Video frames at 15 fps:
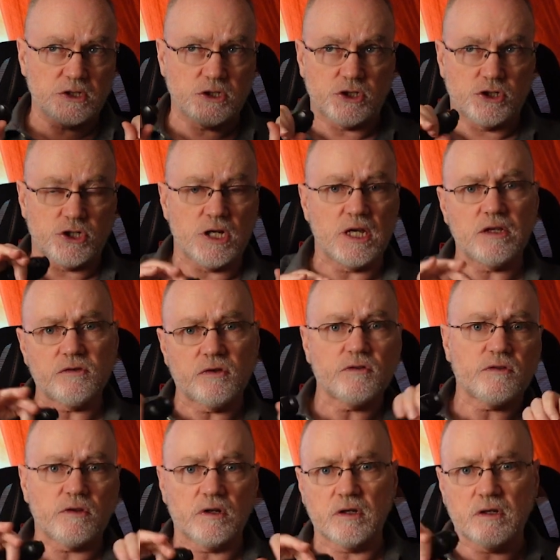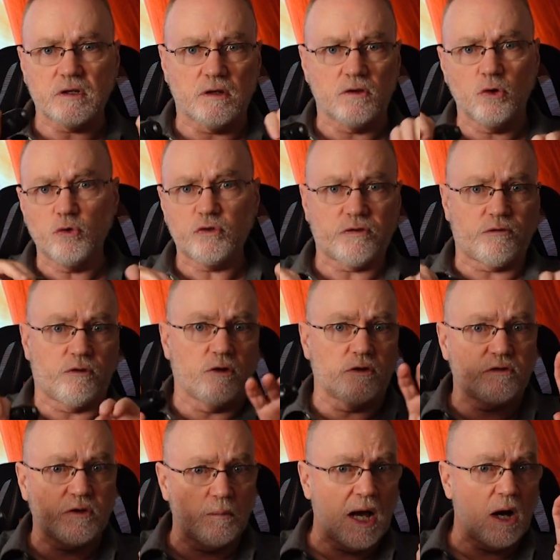Jesus and Lucifer are
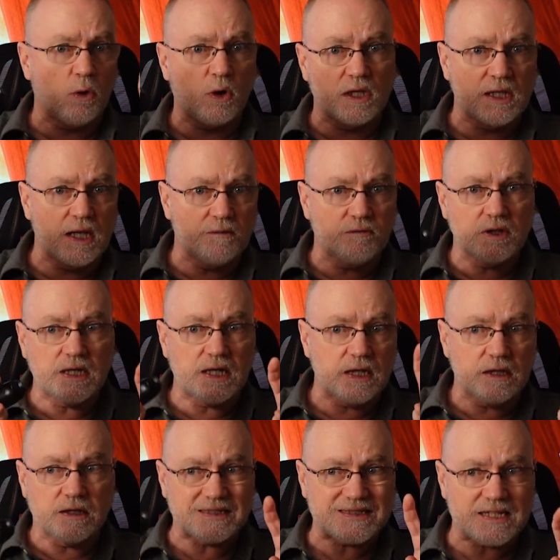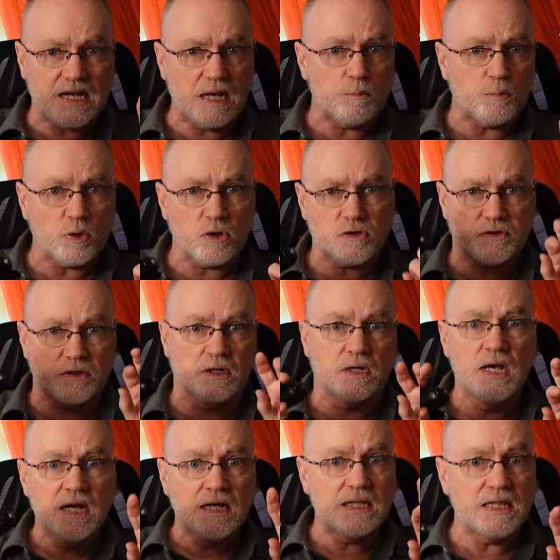somehow cleverly the same person,
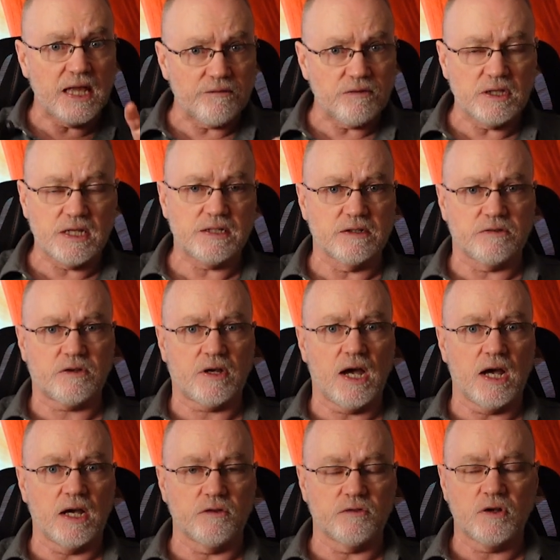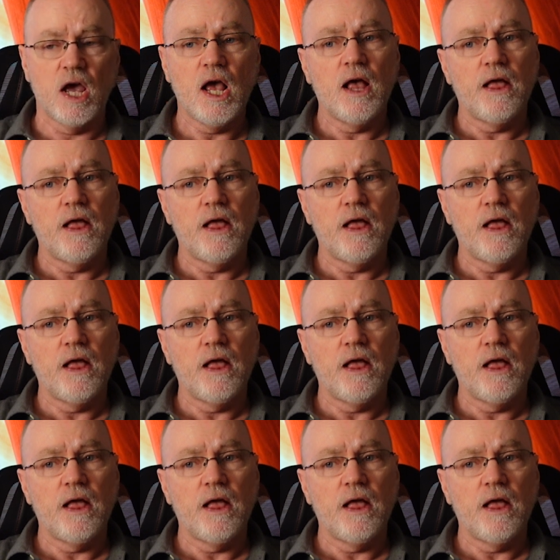cleverly disguised,